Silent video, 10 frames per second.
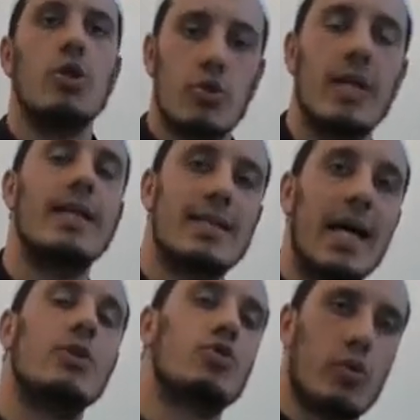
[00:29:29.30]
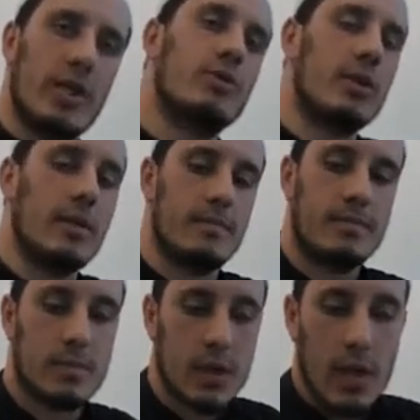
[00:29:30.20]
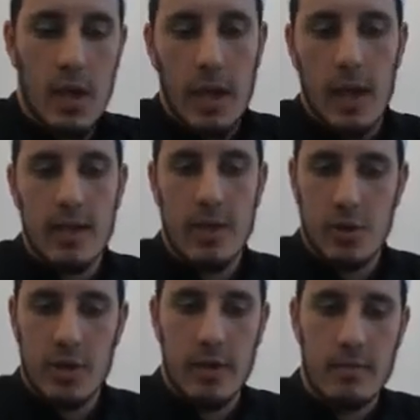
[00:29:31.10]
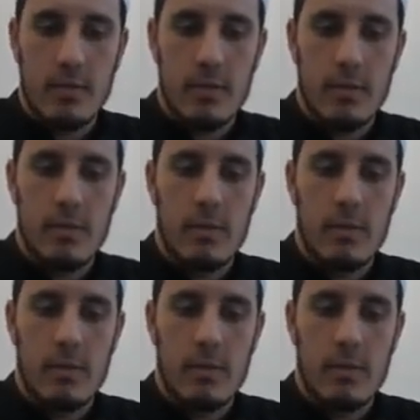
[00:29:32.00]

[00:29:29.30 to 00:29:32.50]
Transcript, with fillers: So then he started talking to them. He said to them,